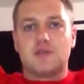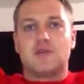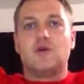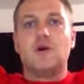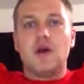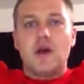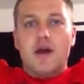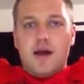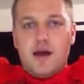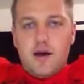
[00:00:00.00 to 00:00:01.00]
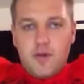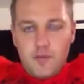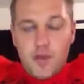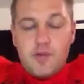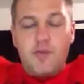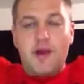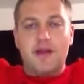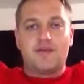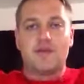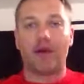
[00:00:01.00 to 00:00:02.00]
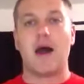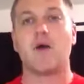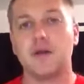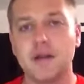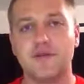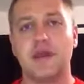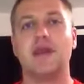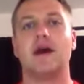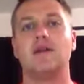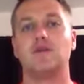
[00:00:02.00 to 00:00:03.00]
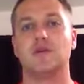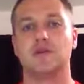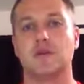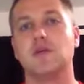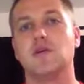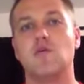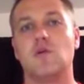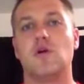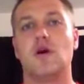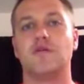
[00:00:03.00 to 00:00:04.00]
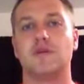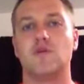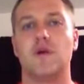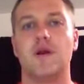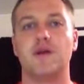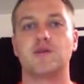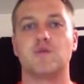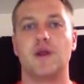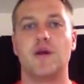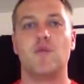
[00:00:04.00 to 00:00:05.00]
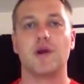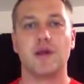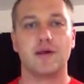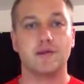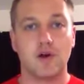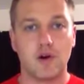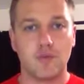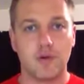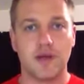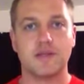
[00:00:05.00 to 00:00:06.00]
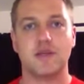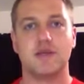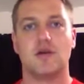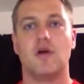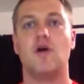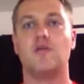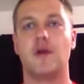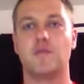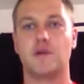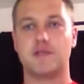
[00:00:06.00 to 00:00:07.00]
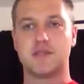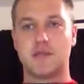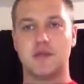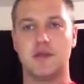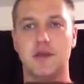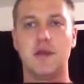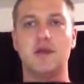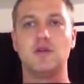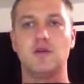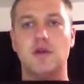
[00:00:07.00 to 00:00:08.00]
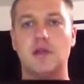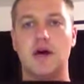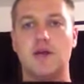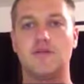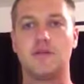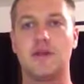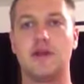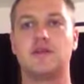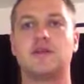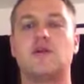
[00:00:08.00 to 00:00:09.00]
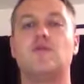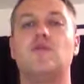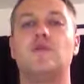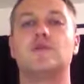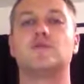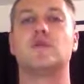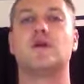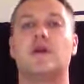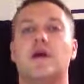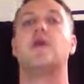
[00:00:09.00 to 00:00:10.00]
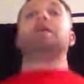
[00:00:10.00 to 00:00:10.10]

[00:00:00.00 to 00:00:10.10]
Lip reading: So in preparing for powerlifting, I do this a little more often, whereas when I'm working on log pressing or overhead pressing and doing a lot of clean and jerk movements where